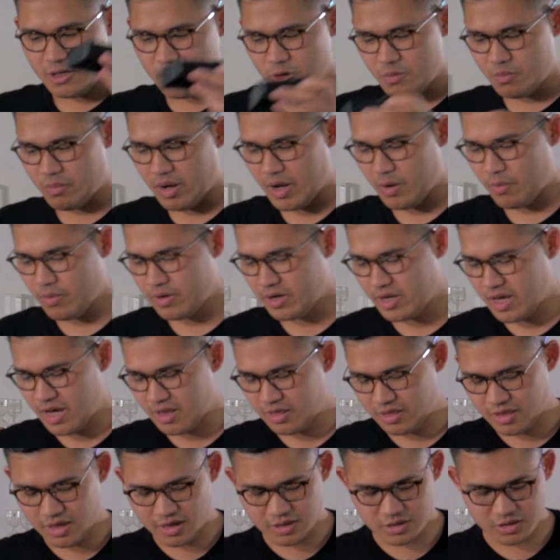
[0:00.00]
You might want to
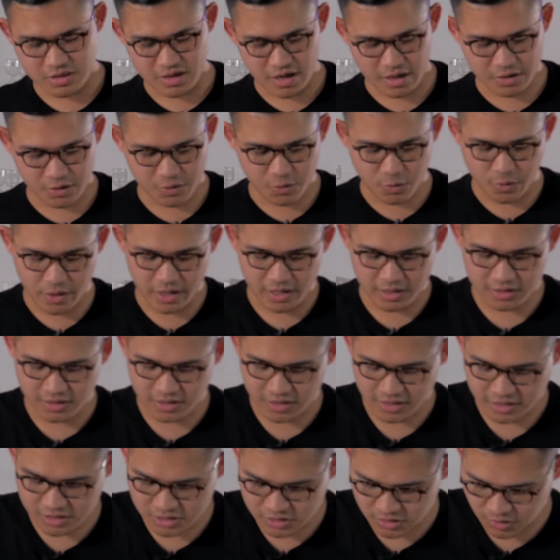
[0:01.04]
get things done
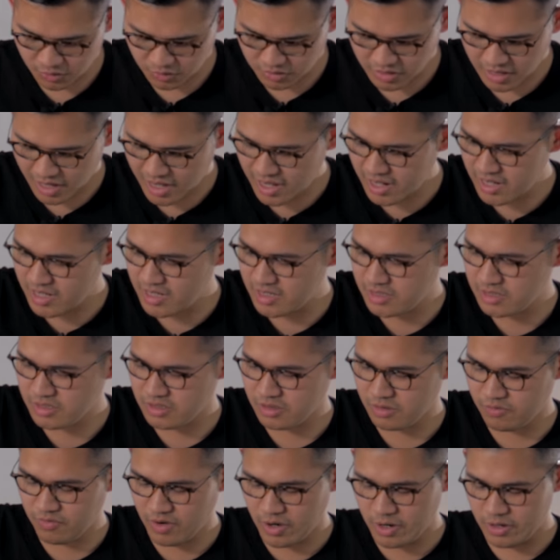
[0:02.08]
quickly. So that is
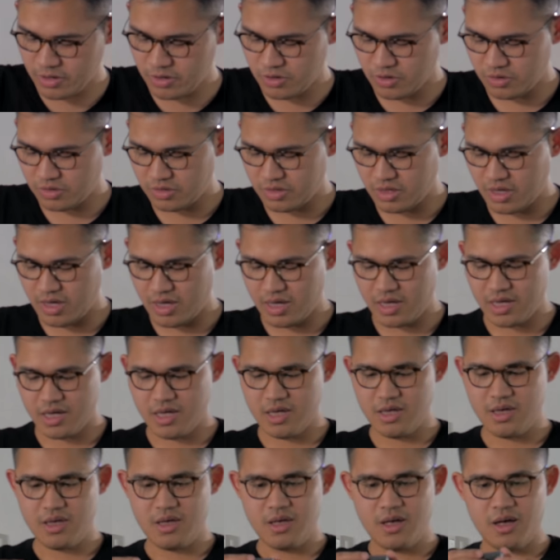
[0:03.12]
a very good thing.
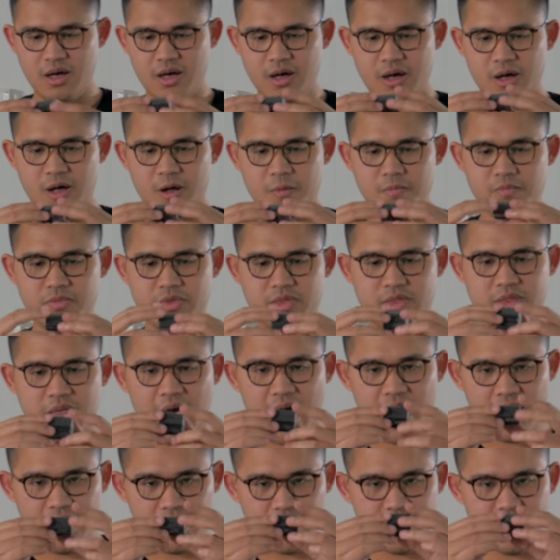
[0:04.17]
Um,
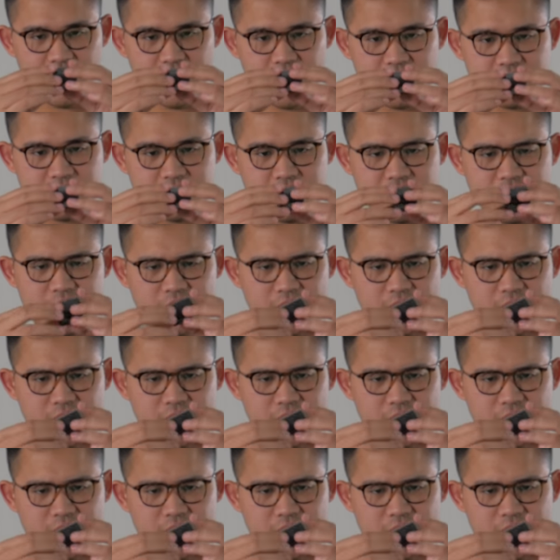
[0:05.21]
that is